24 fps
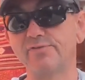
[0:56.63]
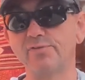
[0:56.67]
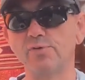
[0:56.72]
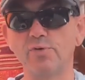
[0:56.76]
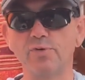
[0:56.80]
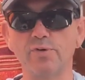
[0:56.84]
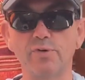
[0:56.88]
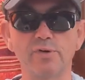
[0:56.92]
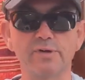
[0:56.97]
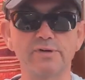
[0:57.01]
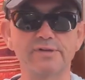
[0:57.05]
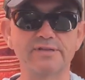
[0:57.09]

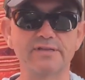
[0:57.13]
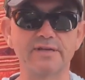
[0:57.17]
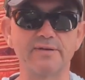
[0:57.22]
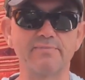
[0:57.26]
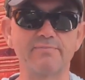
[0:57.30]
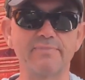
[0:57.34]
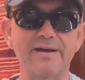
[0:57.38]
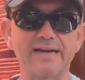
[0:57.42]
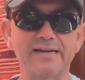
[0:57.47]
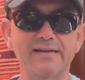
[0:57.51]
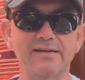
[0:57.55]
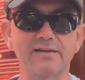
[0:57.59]
for
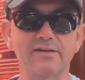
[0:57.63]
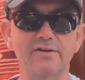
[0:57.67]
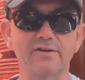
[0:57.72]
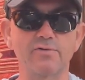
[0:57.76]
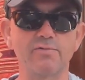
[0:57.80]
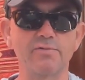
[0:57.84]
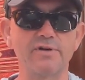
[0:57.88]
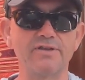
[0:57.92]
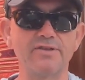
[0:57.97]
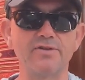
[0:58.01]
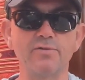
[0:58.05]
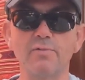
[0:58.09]
some bad luck
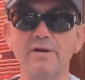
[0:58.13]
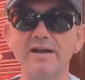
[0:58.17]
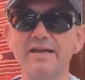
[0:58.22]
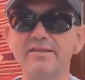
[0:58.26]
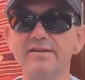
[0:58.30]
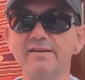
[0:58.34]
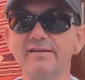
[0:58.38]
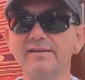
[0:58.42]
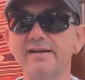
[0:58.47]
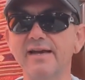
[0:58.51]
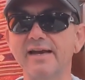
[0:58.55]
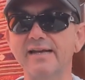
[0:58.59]
with the
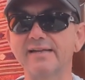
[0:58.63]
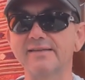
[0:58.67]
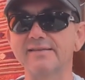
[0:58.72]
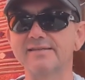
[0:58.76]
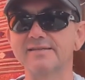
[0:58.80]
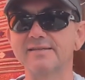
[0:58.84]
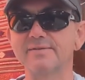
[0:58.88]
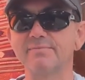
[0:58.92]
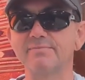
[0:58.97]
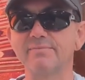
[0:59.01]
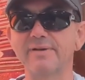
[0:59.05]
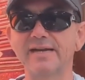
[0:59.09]
weather and
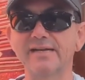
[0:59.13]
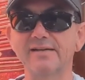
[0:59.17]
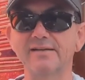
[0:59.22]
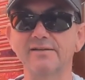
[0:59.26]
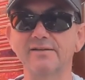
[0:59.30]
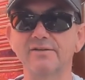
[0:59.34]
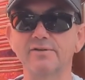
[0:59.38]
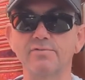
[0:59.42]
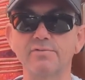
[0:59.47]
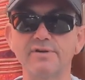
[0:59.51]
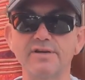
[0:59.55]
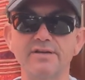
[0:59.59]
some bad
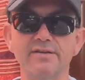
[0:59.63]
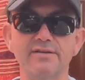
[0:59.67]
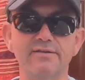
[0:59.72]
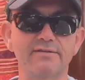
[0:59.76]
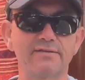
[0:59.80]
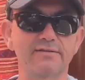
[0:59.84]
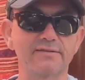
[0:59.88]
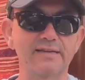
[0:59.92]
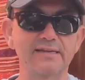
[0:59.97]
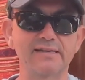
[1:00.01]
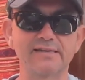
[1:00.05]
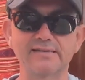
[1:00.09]
luck with
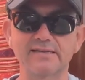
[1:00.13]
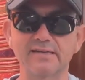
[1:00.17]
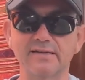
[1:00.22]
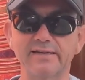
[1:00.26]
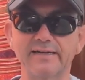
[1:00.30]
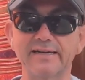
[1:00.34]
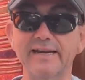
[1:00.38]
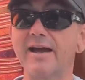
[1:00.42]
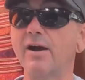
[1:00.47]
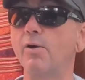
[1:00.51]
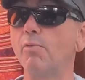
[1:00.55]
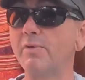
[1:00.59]
things
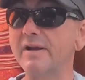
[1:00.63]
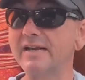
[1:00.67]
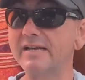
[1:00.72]
like our